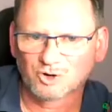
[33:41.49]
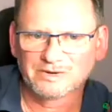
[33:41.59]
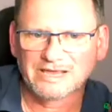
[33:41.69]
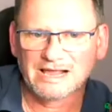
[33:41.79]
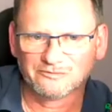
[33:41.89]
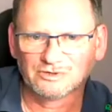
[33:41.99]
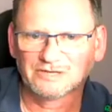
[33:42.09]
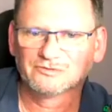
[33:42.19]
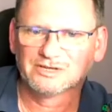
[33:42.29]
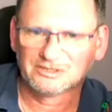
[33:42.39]
helpful if
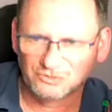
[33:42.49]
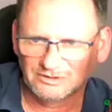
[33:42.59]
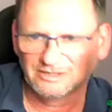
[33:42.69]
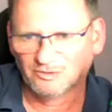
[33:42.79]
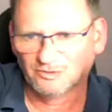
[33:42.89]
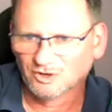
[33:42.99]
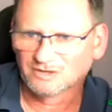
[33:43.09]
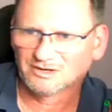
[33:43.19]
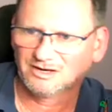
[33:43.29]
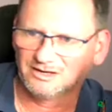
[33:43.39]
they're doing their homework
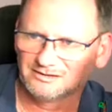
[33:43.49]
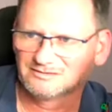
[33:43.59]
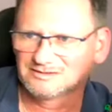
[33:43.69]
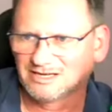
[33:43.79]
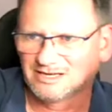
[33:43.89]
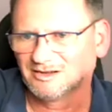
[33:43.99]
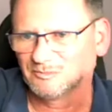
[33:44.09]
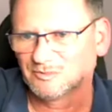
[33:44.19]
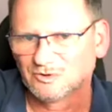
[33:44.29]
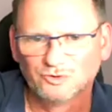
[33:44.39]
and tidying up
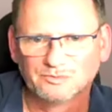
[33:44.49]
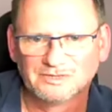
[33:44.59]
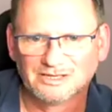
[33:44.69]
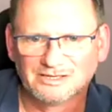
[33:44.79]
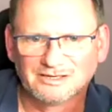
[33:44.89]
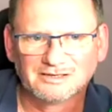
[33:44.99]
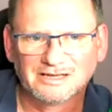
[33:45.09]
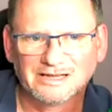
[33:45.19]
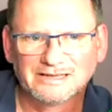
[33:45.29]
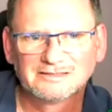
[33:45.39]
the room,
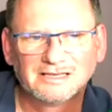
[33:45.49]
And